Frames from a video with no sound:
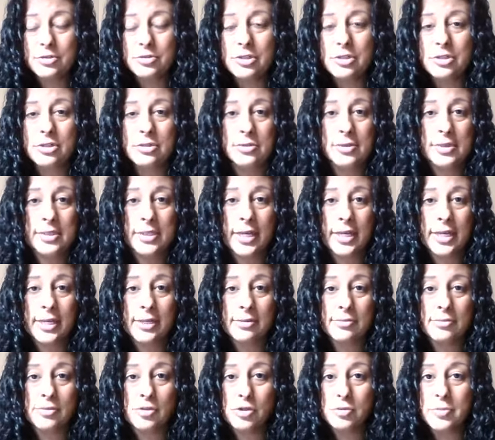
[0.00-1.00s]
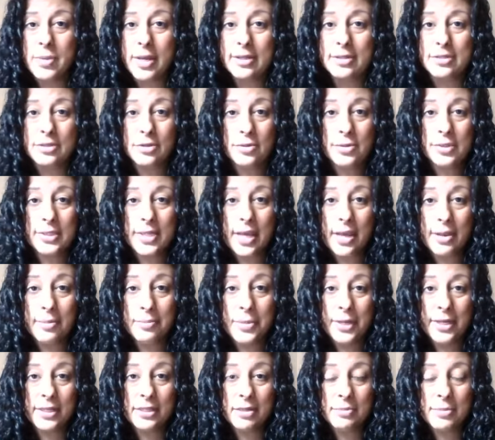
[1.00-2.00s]
Do you say, too bad, so
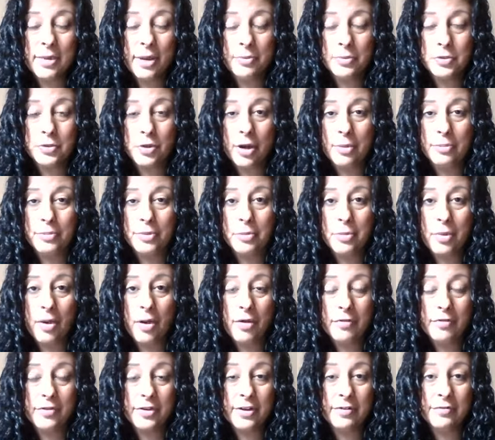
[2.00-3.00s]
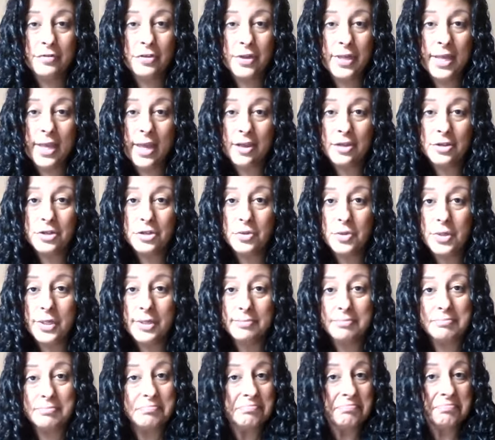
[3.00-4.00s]
sad, pick them up, drop them off, and if you can't do
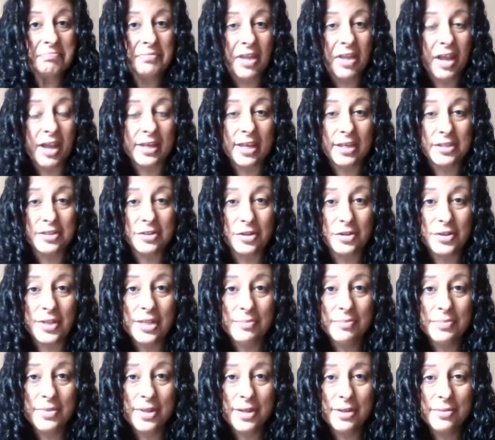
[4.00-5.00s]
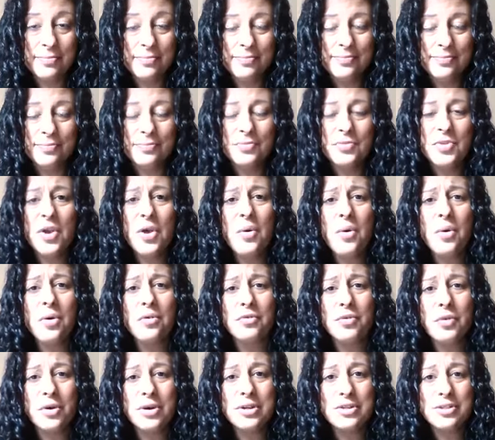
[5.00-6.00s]
it, I guess I'll keep them? No,
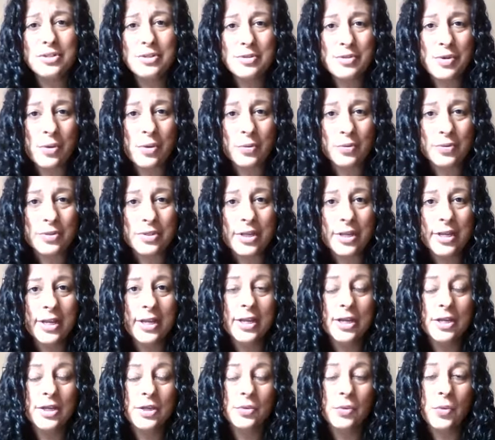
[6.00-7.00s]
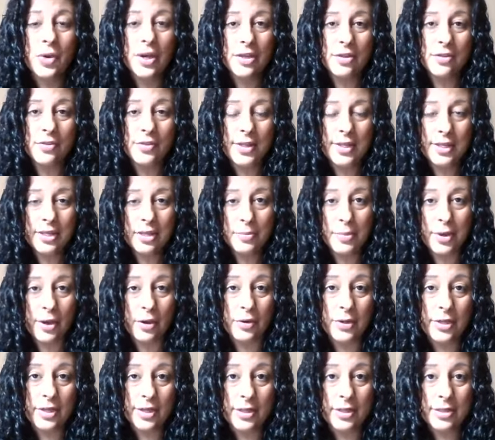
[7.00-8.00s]
of course you don't. What you think
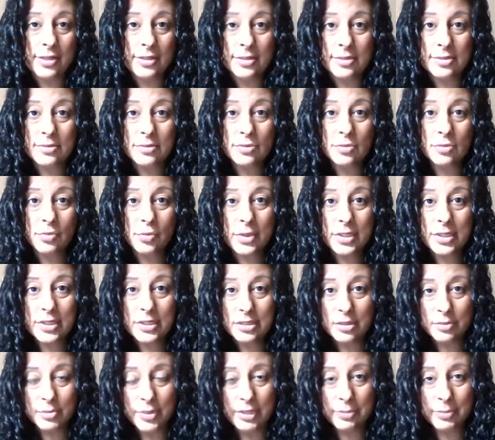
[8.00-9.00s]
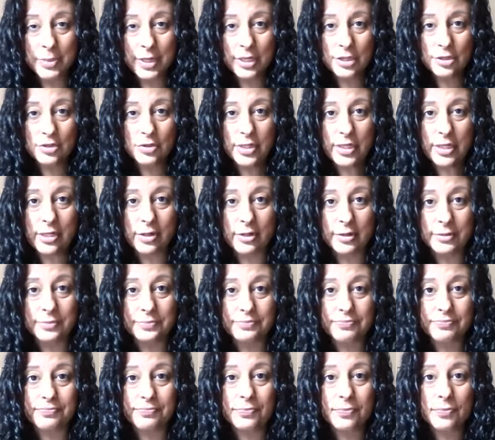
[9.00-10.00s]
about is, what's the big picture
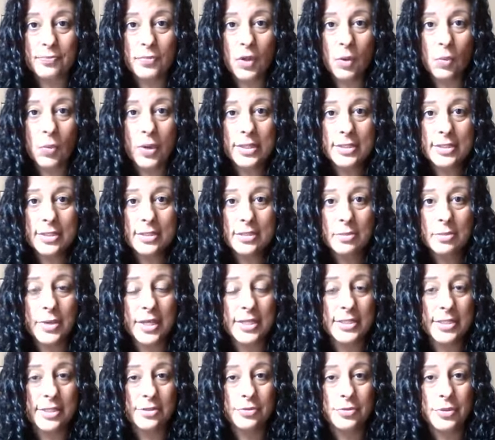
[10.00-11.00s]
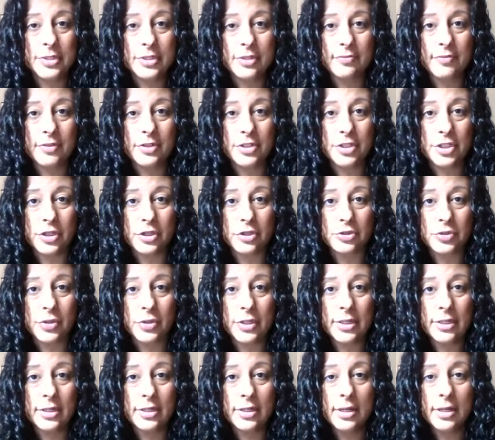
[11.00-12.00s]
here? What's in the best interest of the
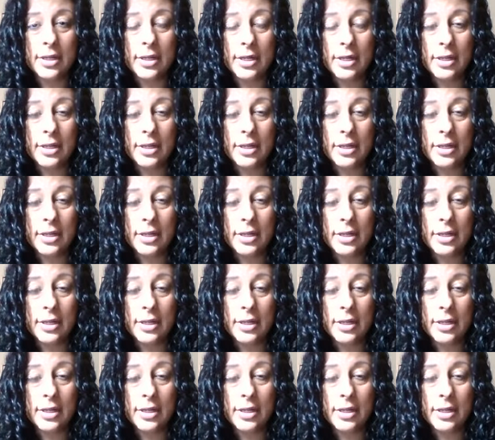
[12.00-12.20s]
children?